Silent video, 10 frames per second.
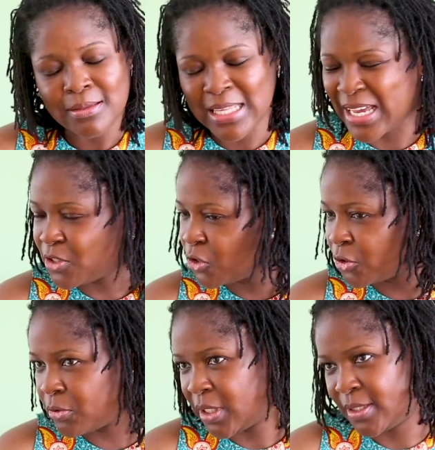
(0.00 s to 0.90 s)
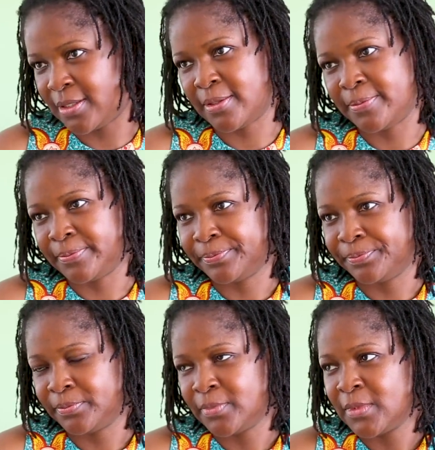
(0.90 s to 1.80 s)
They're a treat.
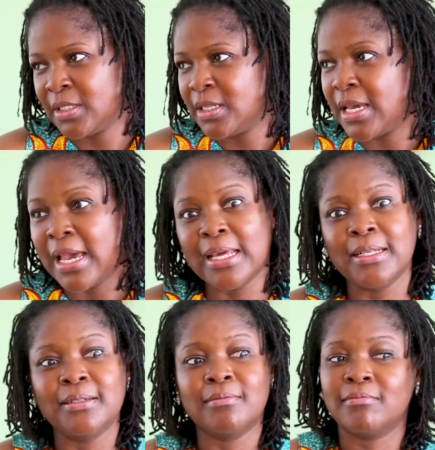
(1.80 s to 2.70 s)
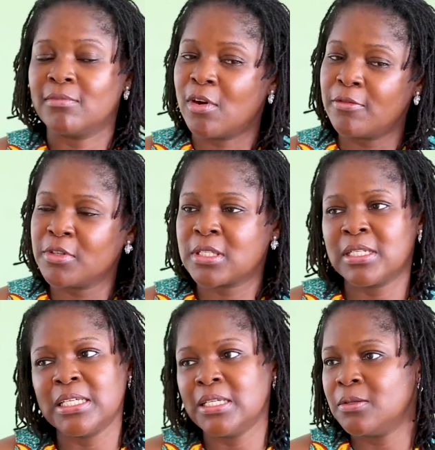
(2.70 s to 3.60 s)
And
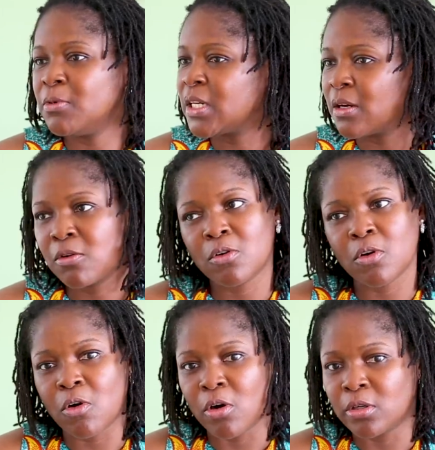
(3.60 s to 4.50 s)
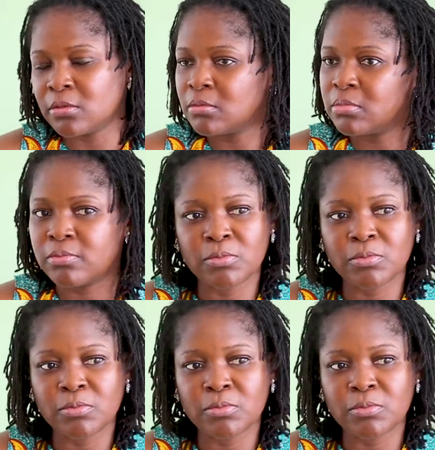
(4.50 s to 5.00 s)
obviously we can go on.